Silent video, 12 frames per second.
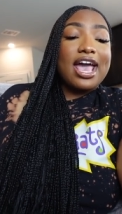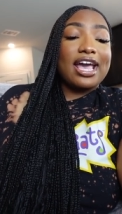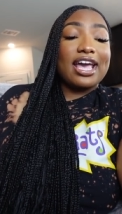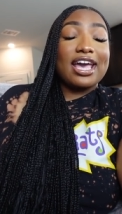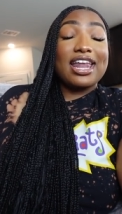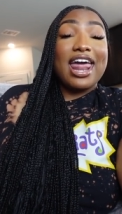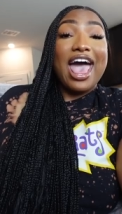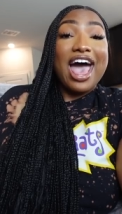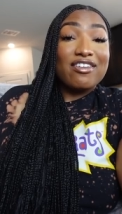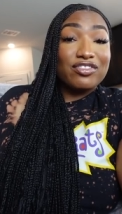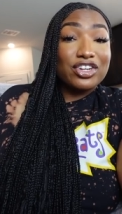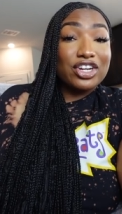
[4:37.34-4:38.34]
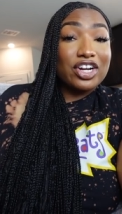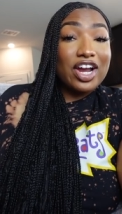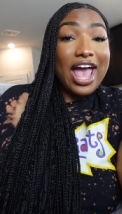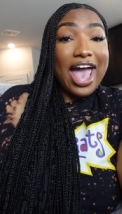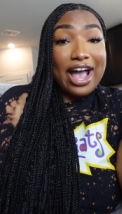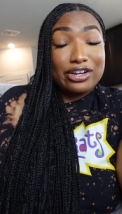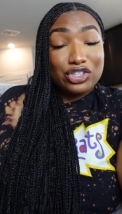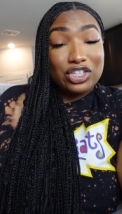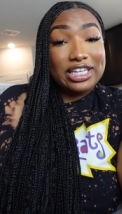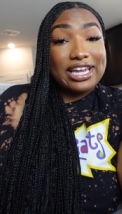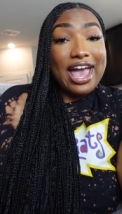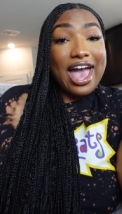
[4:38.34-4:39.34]
And after
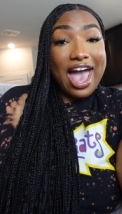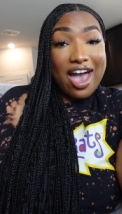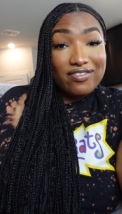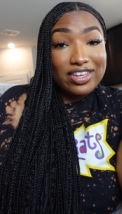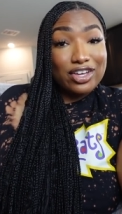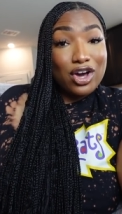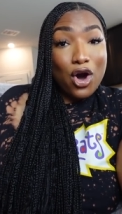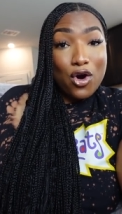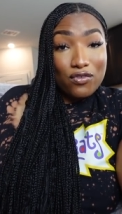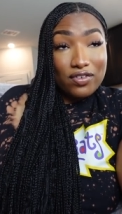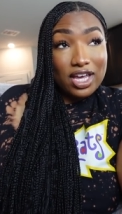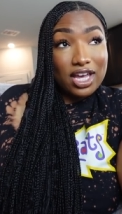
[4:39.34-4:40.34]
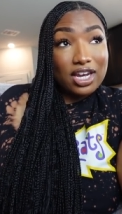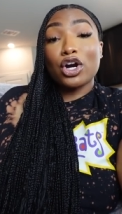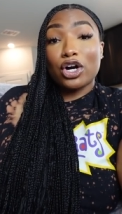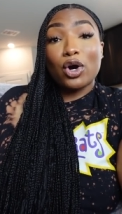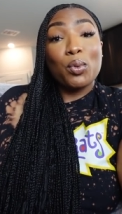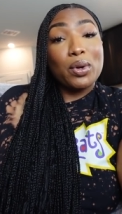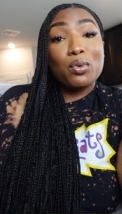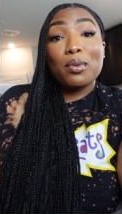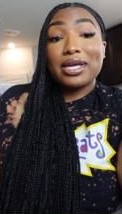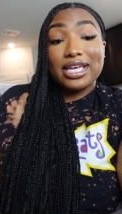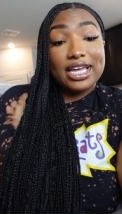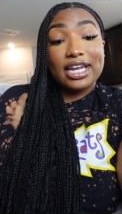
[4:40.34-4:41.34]
actually having COVID, girl, we will
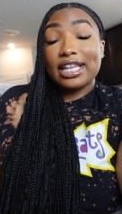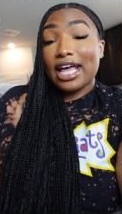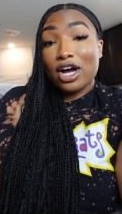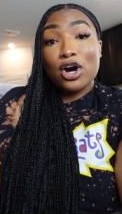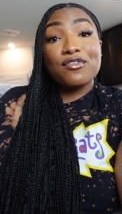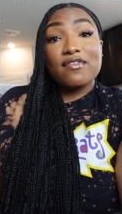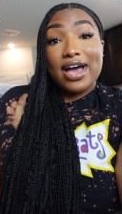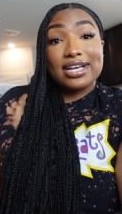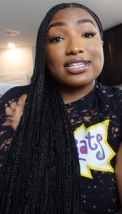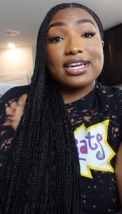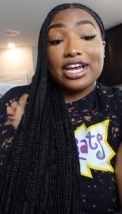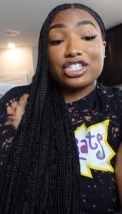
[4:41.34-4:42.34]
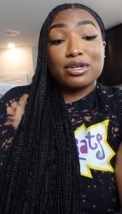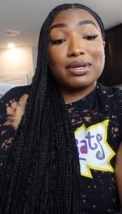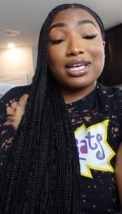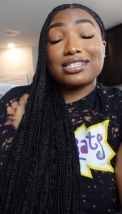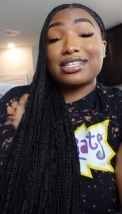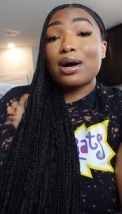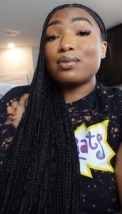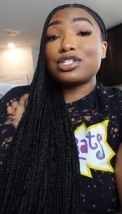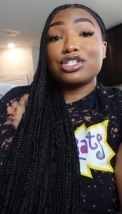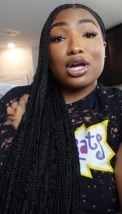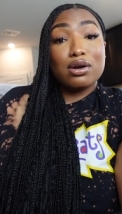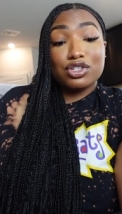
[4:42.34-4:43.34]
be getting that COVID vaccination because that was
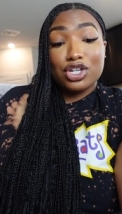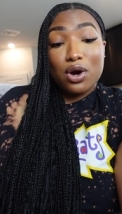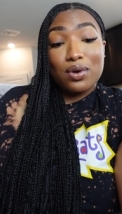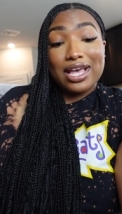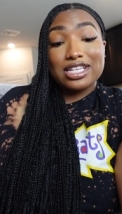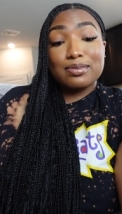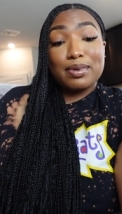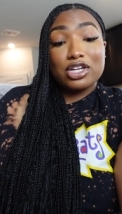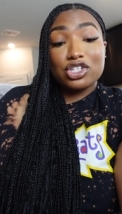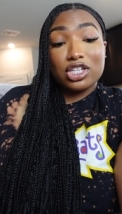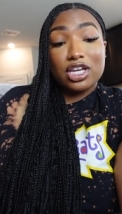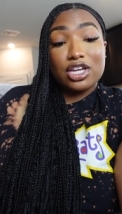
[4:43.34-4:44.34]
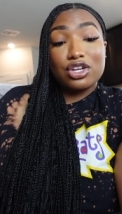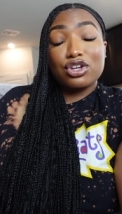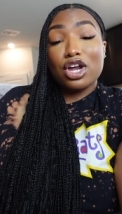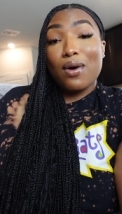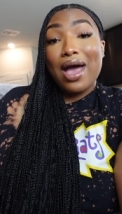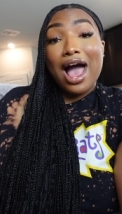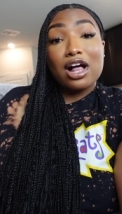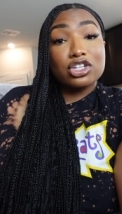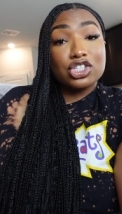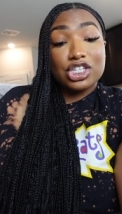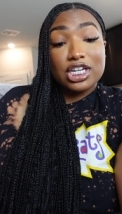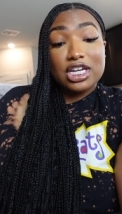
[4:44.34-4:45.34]
no joke, especially, you know,
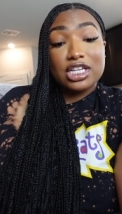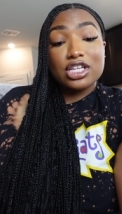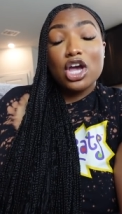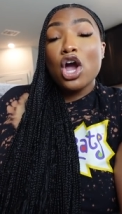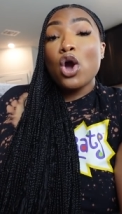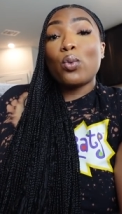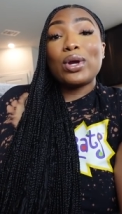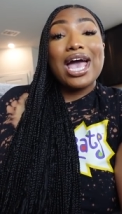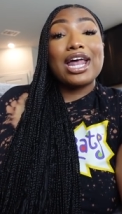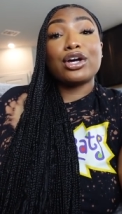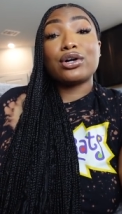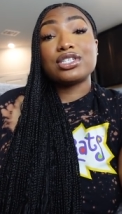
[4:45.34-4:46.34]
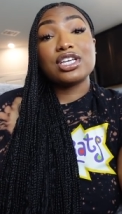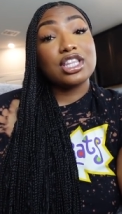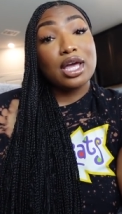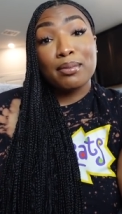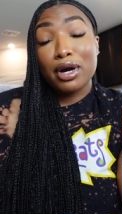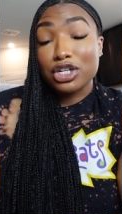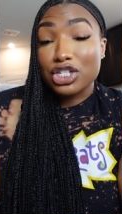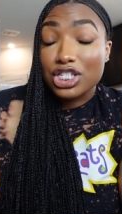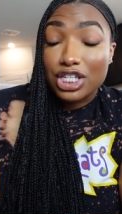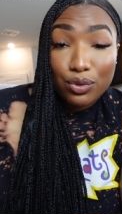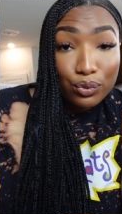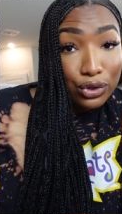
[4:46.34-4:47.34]
allergies. We had to go to the
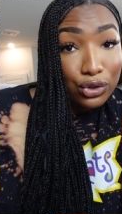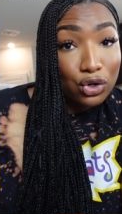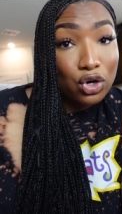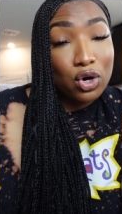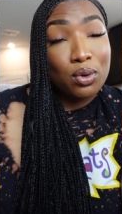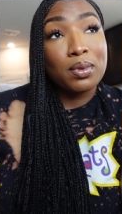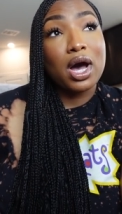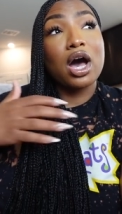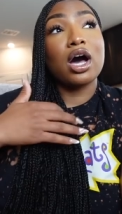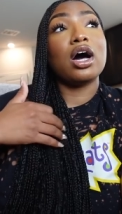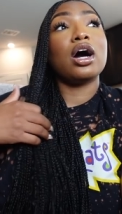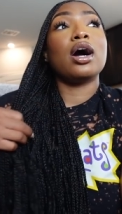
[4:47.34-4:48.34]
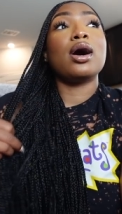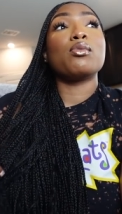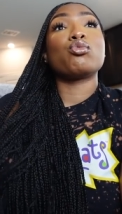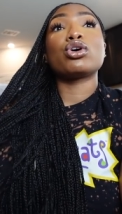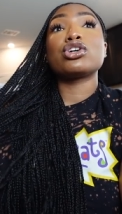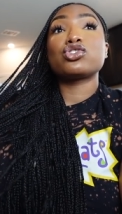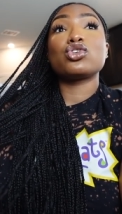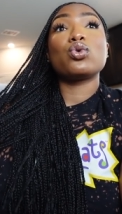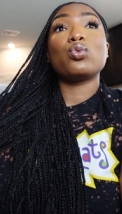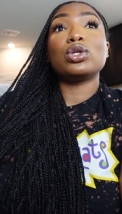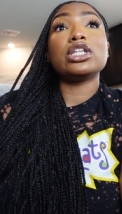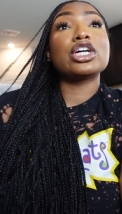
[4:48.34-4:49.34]
emergency room. Um,
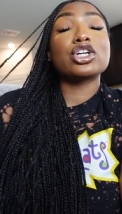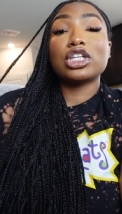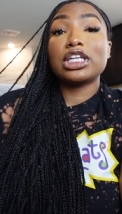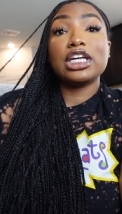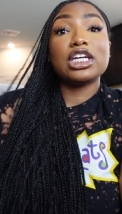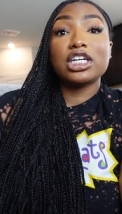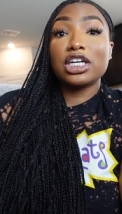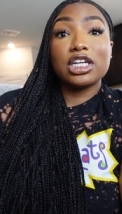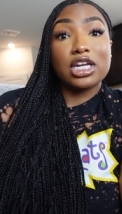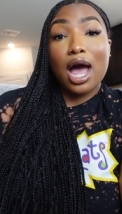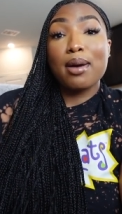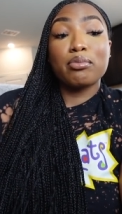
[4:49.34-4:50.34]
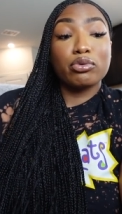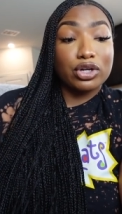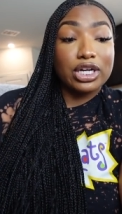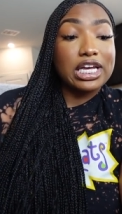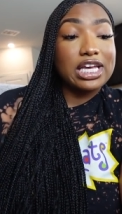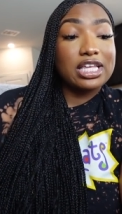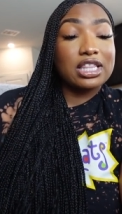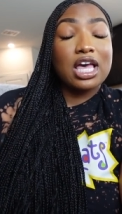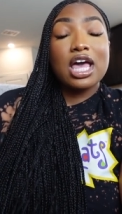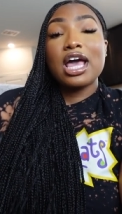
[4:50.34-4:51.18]
Russell literally could not breathe.